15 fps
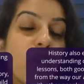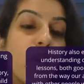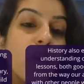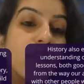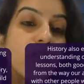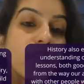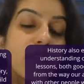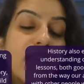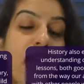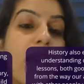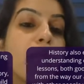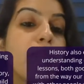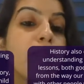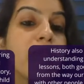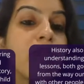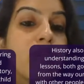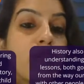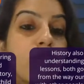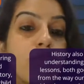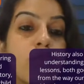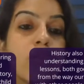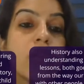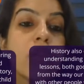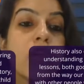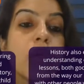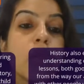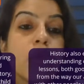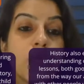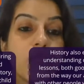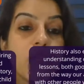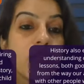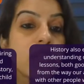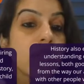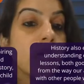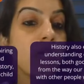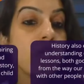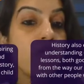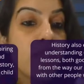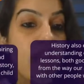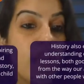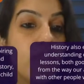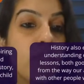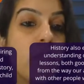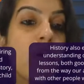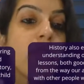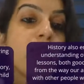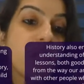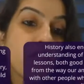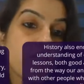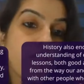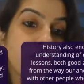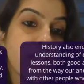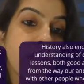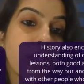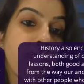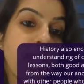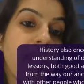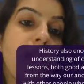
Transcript: once you tap into the vivid realm of history,